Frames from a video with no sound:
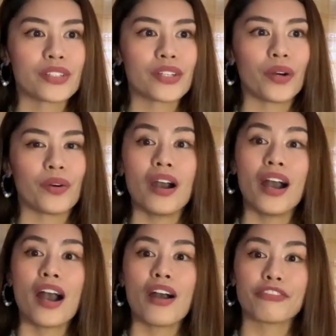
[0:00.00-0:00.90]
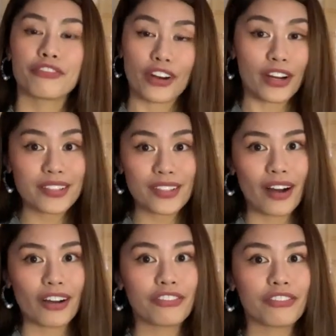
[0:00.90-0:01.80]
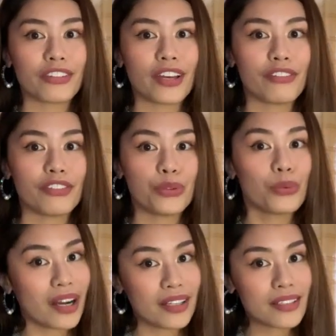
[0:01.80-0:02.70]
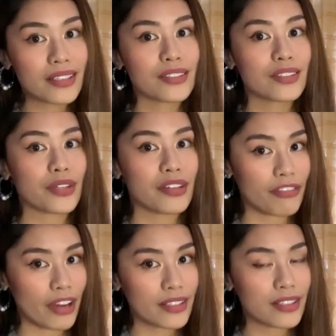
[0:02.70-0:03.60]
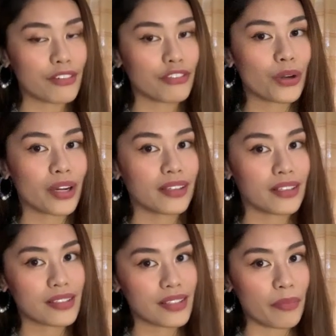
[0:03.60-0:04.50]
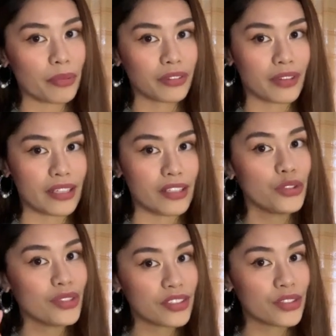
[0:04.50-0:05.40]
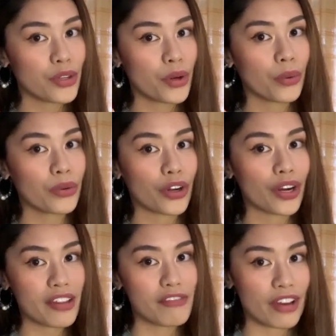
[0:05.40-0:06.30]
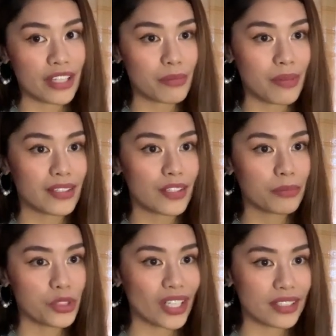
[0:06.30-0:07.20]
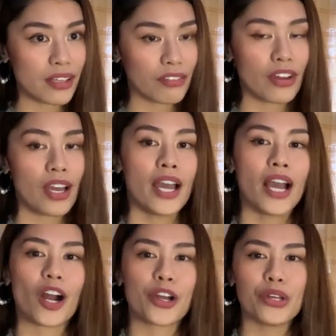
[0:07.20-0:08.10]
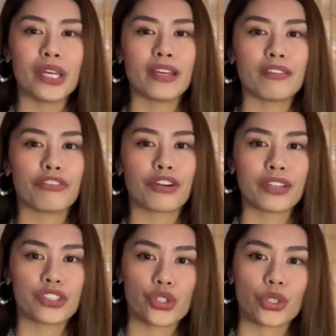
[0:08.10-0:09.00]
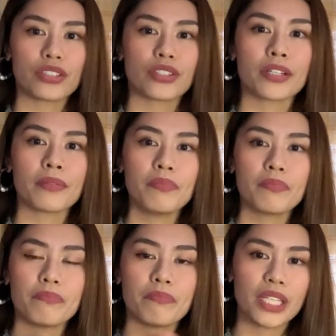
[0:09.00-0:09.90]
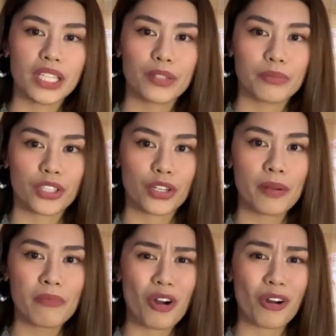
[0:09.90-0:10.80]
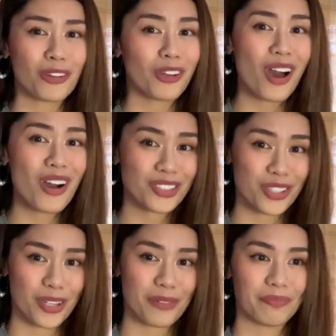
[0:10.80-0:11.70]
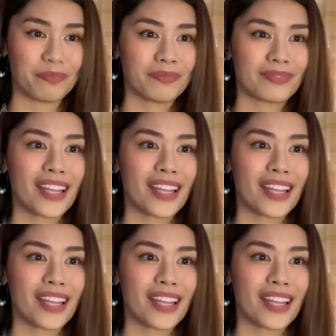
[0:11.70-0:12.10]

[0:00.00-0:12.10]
So first off, if you want to invest, if you are in this step already, you need to know your investment objective. Are you in it for the short term, medium term, or long term?